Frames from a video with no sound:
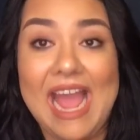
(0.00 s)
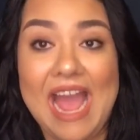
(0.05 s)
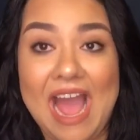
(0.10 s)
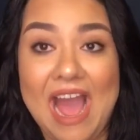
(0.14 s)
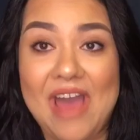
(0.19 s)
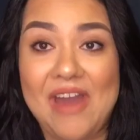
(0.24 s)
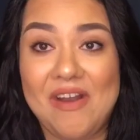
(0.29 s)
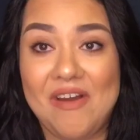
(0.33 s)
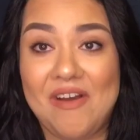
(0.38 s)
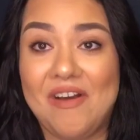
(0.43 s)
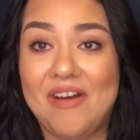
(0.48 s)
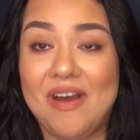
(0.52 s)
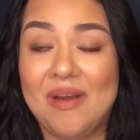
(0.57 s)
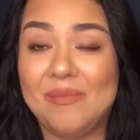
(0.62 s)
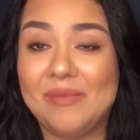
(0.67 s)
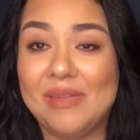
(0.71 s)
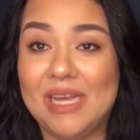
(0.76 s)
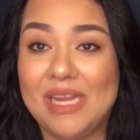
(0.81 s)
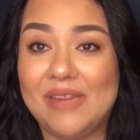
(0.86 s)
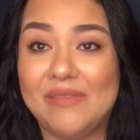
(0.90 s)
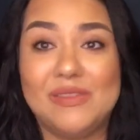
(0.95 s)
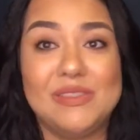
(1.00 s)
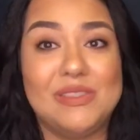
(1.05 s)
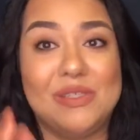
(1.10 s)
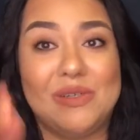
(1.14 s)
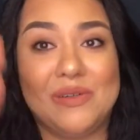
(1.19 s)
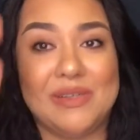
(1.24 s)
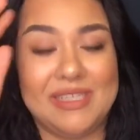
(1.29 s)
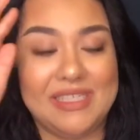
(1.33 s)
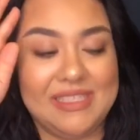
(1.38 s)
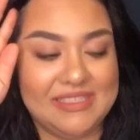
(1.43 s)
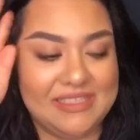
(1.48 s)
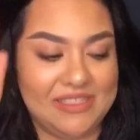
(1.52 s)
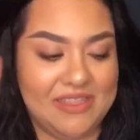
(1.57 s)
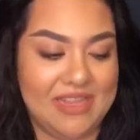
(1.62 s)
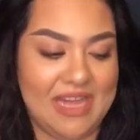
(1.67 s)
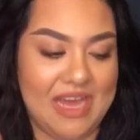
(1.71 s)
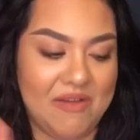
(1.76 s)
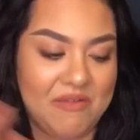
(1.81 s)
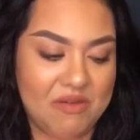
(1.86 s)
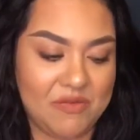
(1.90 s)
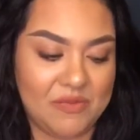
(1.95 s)
at all. I'm not even joking. So
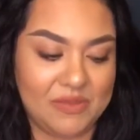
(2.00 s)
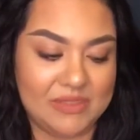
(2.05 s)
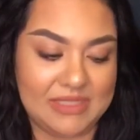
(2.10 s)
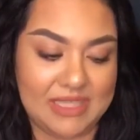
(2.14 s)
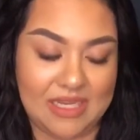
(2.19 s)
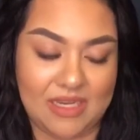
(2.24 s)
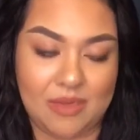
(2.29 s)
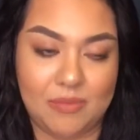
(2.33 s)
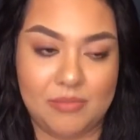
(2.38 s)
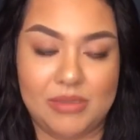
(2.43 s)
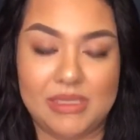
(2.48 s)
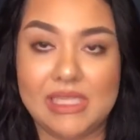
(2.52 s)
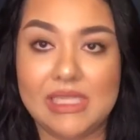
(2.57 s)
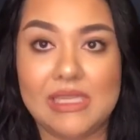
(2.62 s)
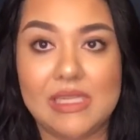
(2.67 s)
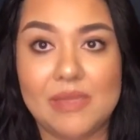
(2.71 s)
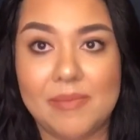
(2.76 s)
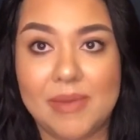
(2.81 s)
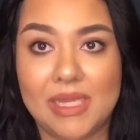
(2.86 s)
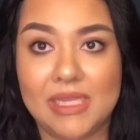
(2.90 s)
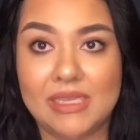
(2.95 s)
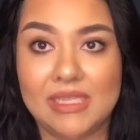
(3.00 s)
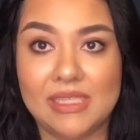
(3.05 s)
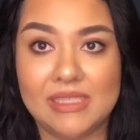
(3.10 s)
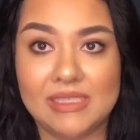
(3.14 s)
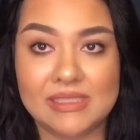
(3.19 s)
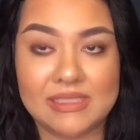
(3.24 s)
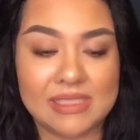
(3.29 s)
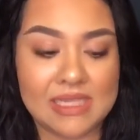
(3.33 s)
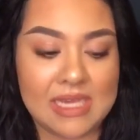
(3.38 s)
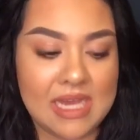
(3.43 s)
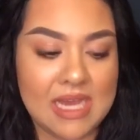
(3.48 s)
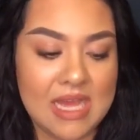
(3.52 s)
that one was like completely painless.